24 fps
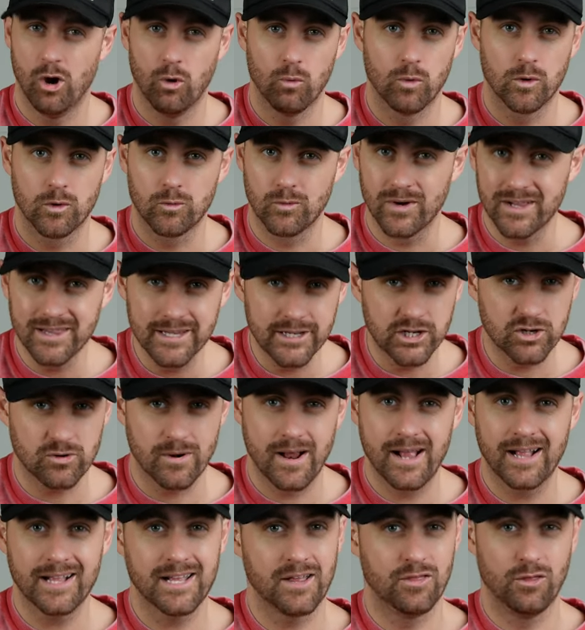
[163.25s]
We're really
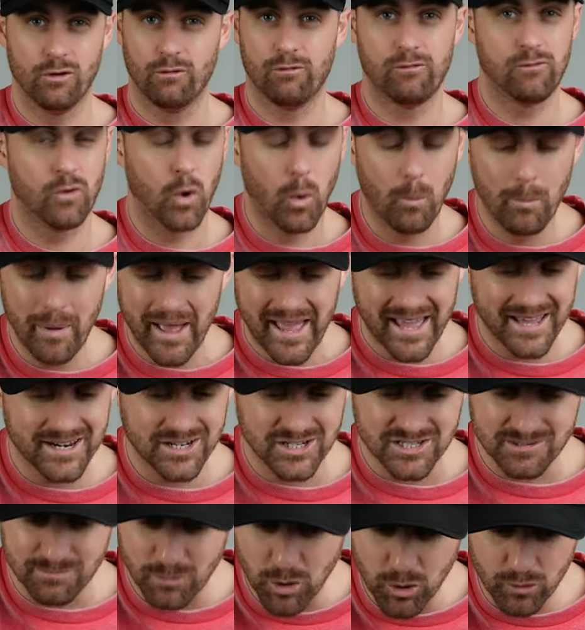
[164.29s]
cranking, the full band
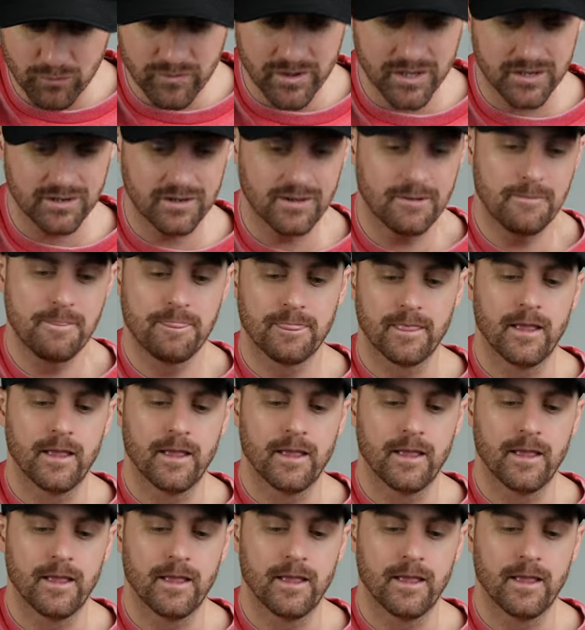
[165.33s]
is moving.